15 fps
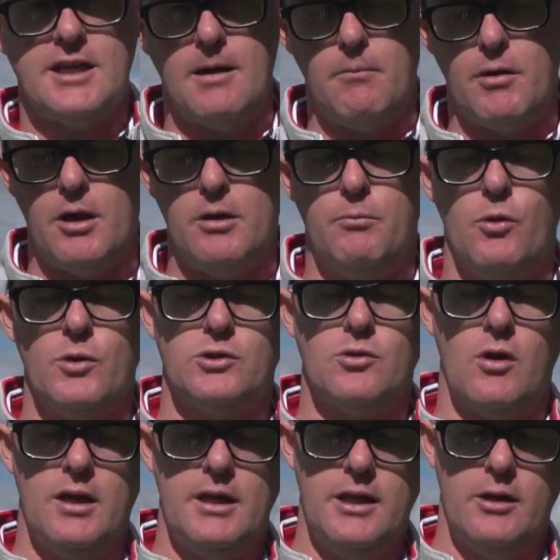Down by the ball, it's
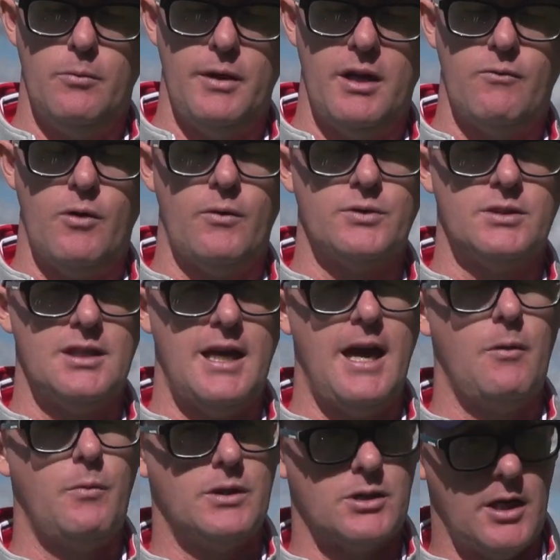got a little bit of
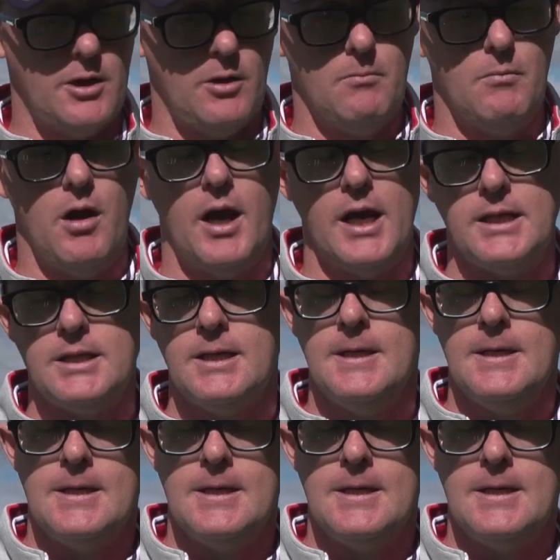offset, which I don't mind.